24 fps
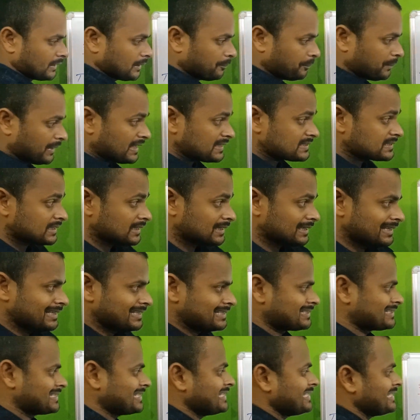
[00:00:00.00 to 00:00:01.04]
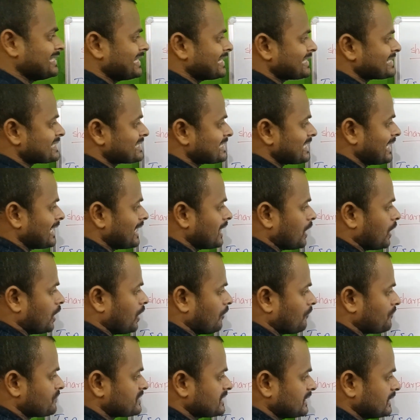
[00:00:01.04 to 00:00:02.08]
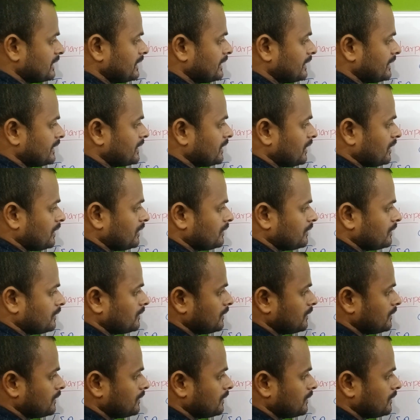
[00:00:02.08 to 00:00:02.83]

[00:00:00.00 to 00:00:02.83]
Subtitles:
plus CSA of cylinder